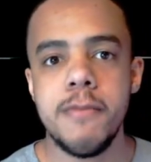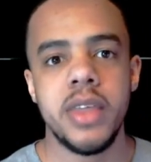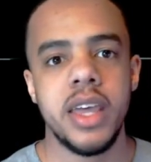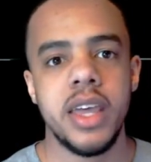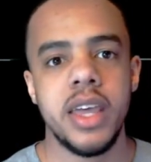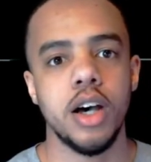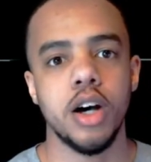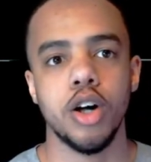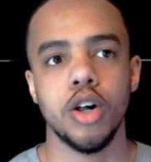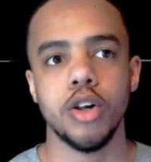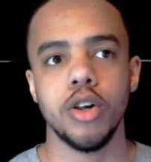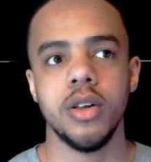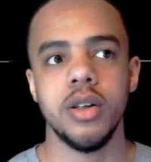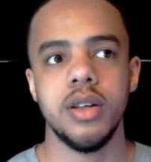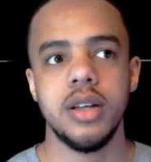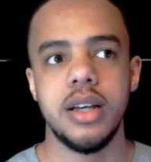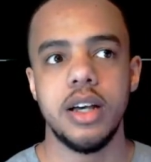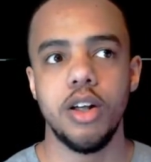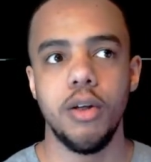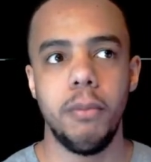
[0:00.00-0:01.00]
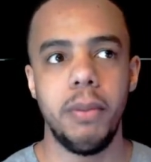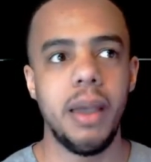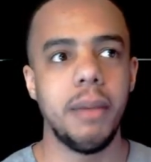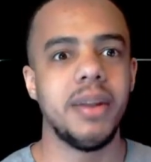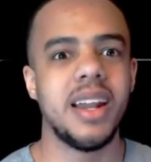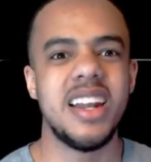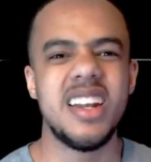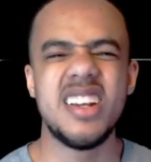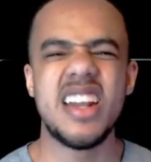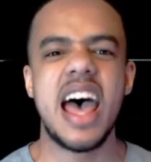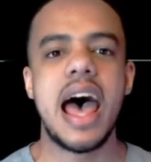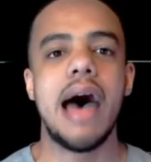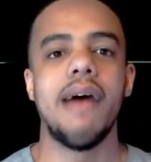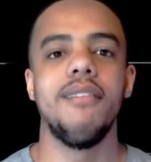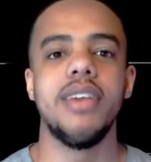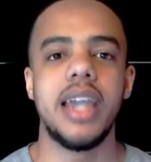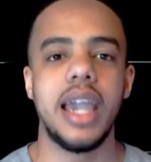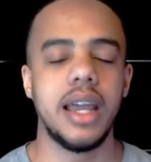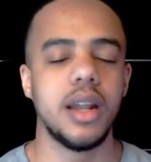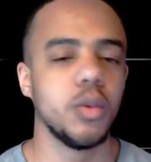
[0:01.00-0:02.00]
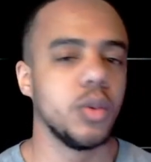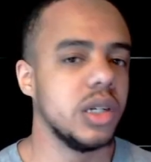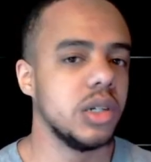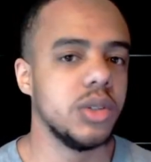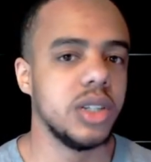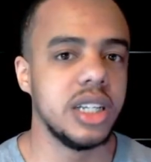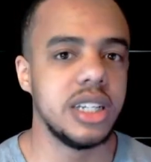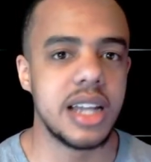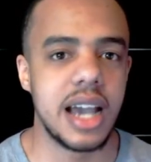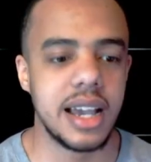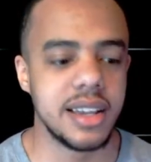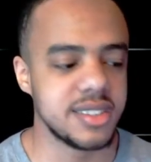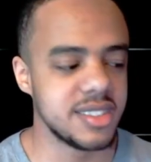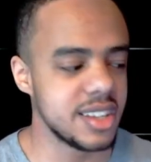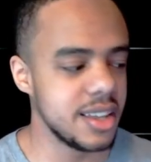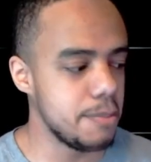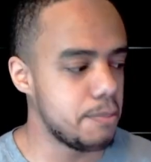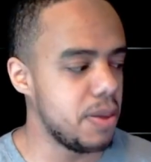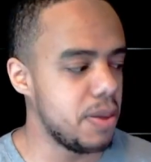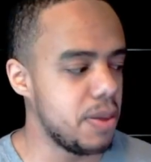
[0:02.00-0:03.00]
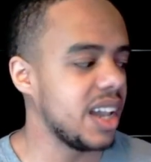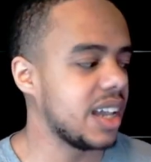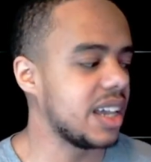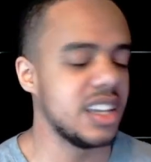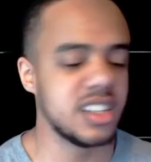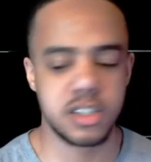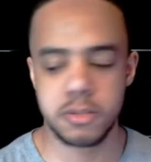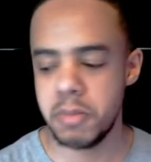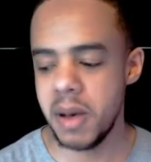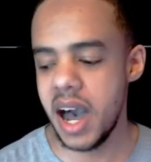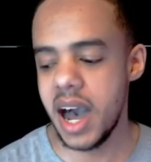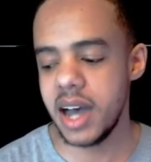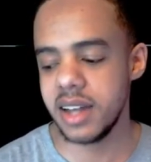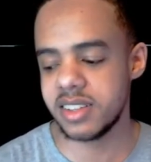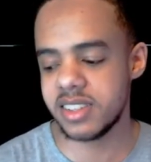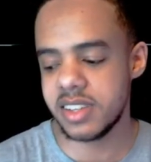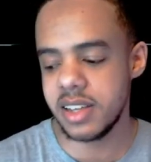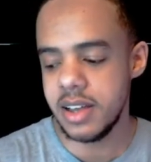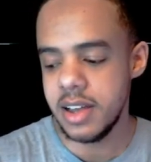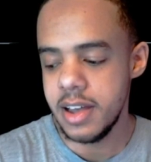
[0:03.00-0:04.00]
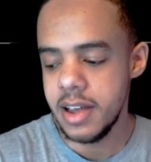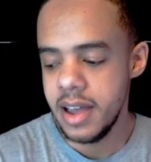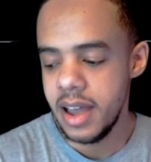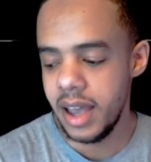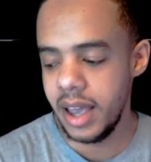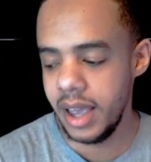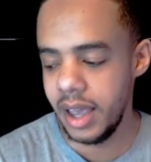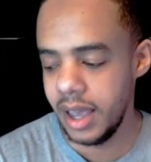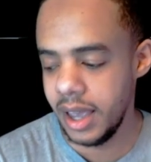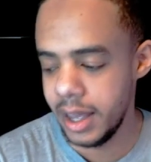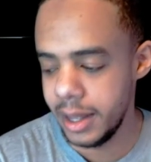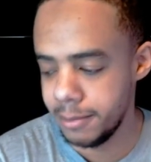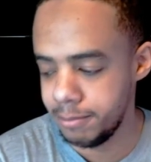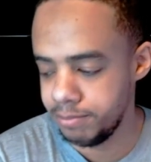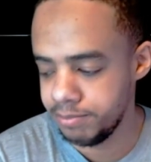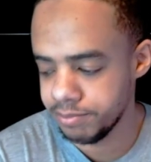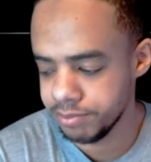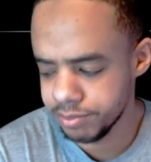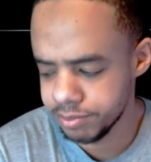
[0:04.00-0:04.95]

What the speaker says: he'll be able to navigate it really, really nicely, pick his spots, and